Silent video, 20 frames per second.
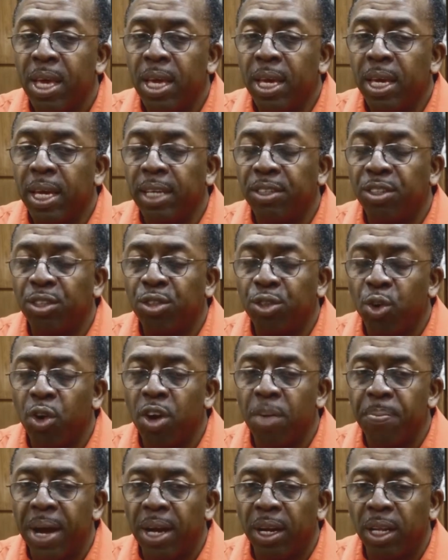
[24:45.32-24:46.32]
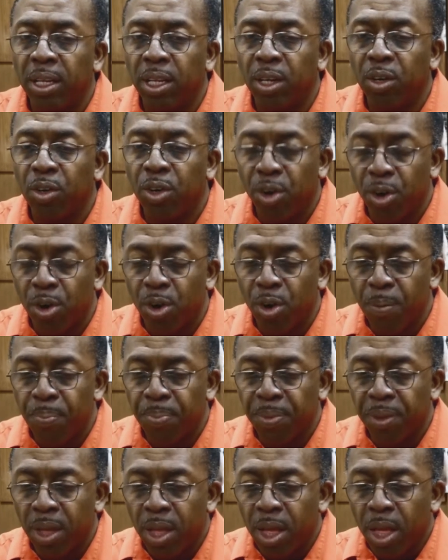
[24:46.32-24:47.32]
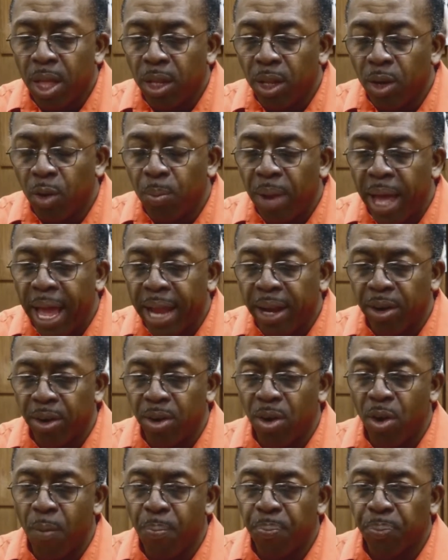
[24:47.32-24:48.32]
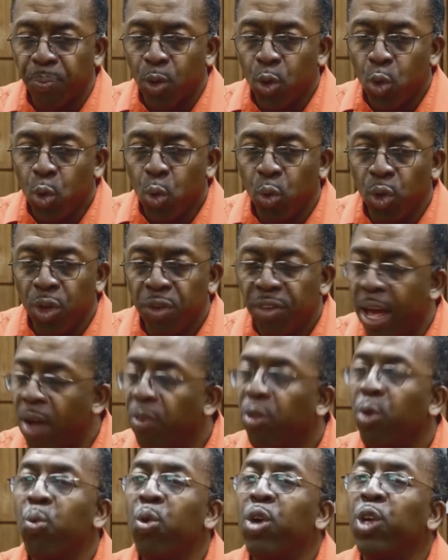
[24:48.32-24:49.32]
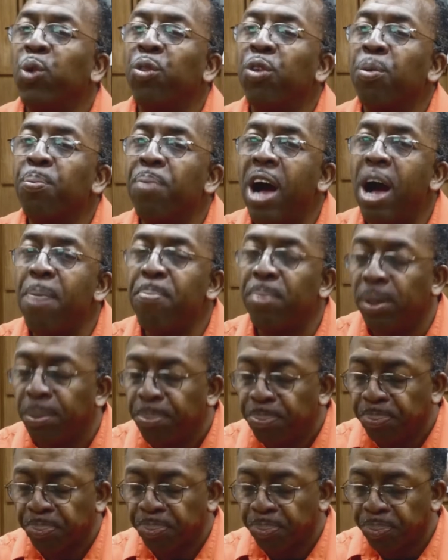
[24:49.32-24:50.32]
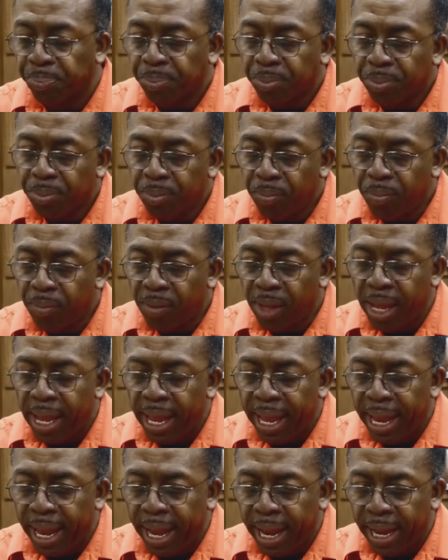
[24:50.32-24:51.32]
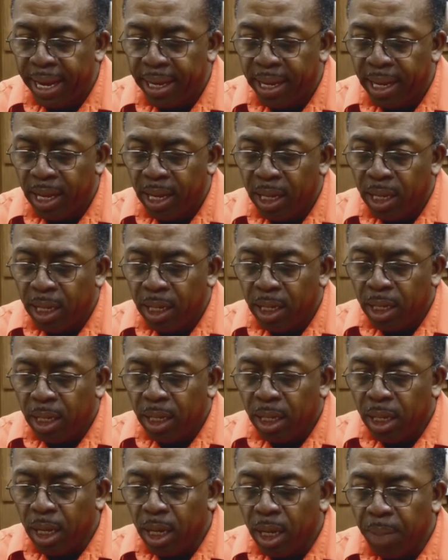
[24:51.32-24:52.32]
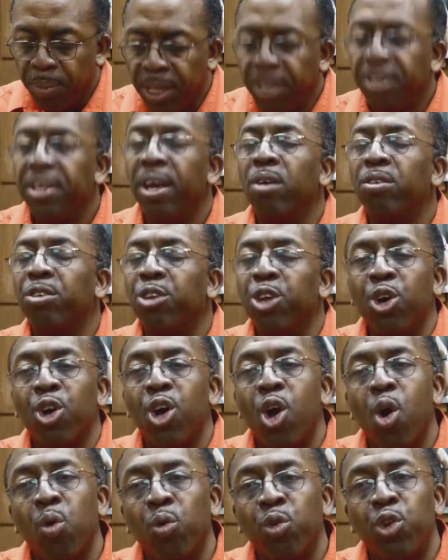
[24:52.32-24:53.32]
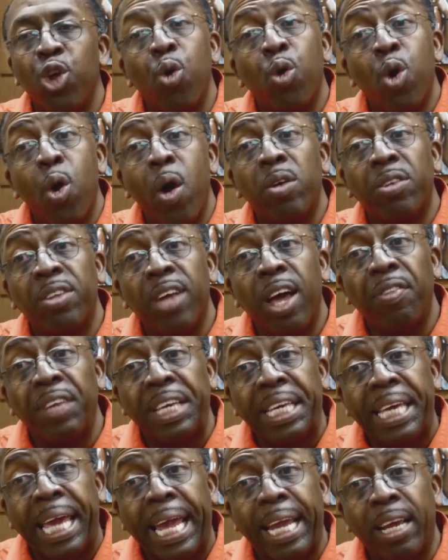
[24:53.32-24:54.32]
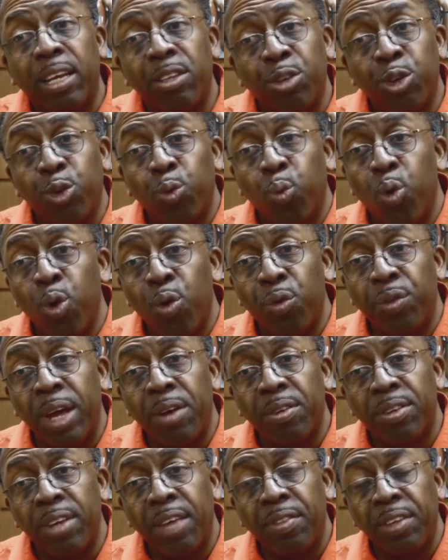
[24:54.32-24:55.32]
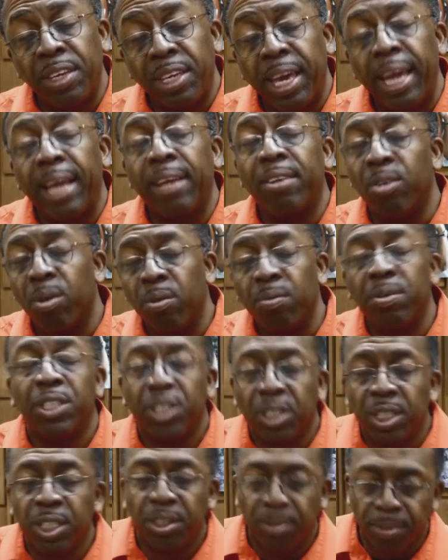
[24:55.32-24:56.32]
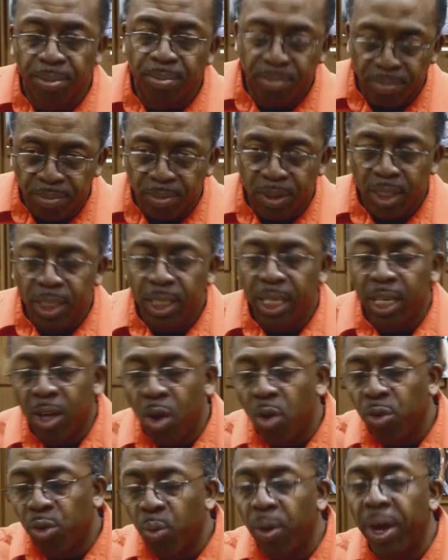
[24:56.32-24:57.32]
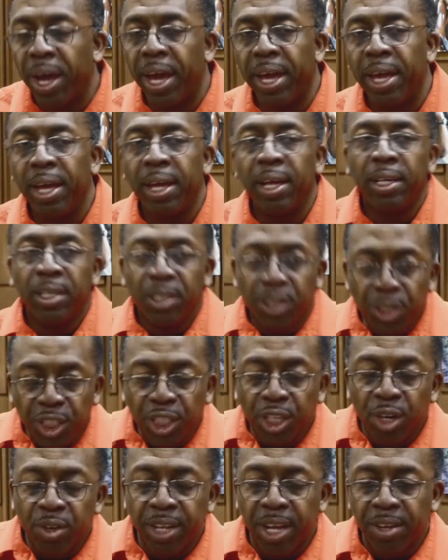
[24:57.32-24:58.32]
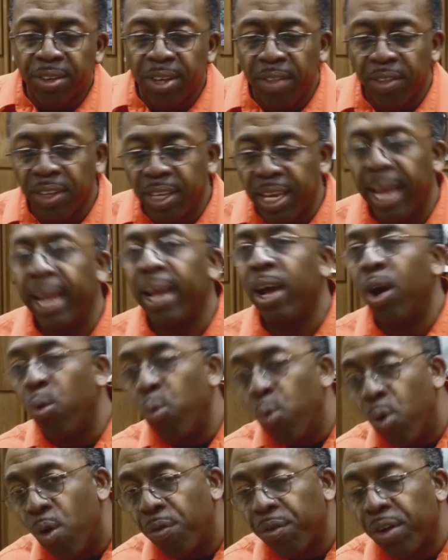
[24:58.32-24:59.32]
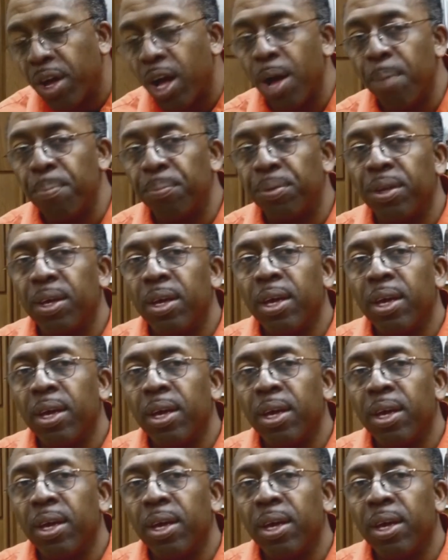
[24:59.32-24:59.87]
it's a story about a little girl, little black girl, who lives out in the woods with her papa, and he tells her don't go outside the gate because there's wolves outside the gate. So eventually he goes away, she goes outside the gate, a wolf comes,